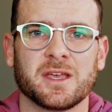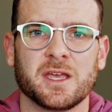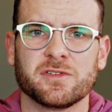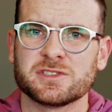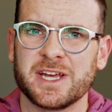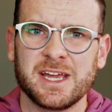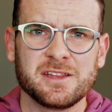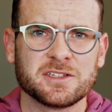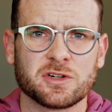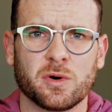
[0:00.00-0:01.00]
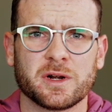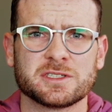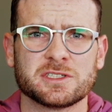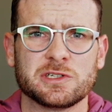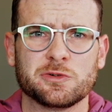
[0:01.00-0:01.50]
If you're taking this
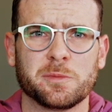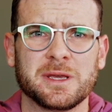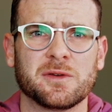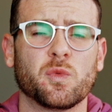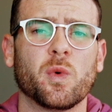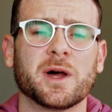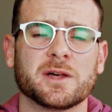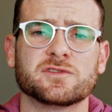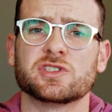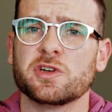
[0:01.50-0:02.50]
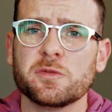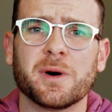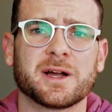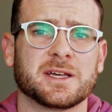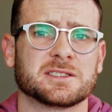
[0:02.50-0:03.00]
course, you will be in one of 2
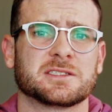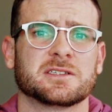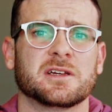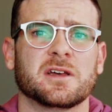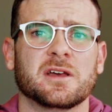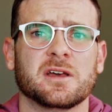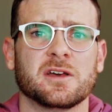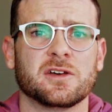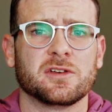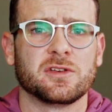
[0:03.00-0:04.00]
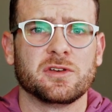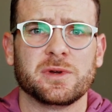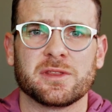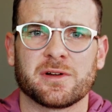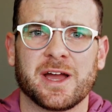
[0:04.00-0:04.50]
buckets. You
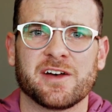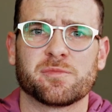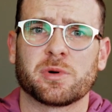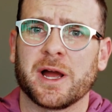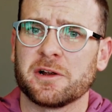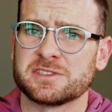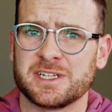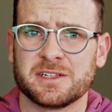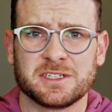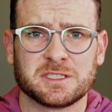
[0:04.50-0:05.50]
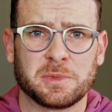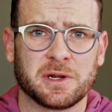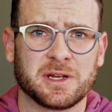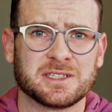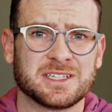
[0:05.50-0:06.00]
either have prior sales
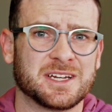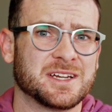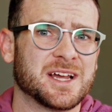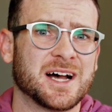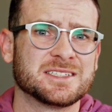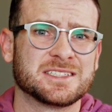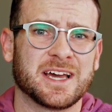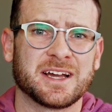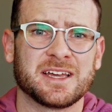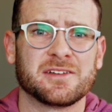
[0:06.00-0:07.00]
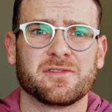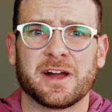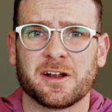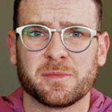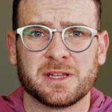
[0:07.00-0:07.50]
experience in a non-tech
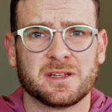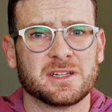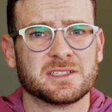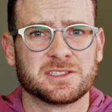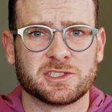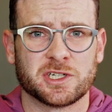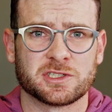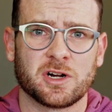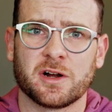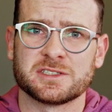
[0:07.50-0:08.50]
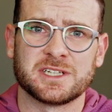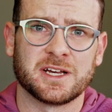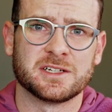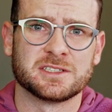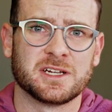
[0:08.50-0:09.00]
environment, such as car
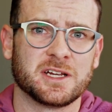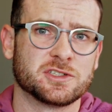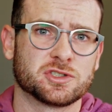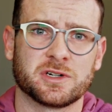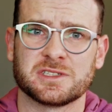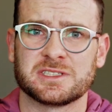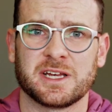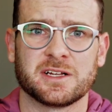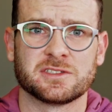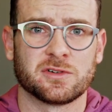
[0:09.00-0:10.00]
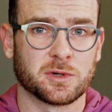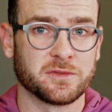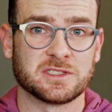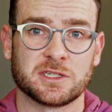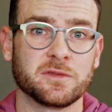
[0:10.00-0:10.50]
sales, insurance sales, or
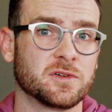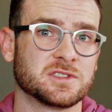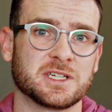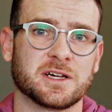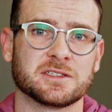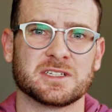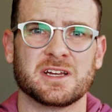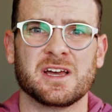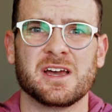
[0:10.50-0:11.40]
even cell phone sales.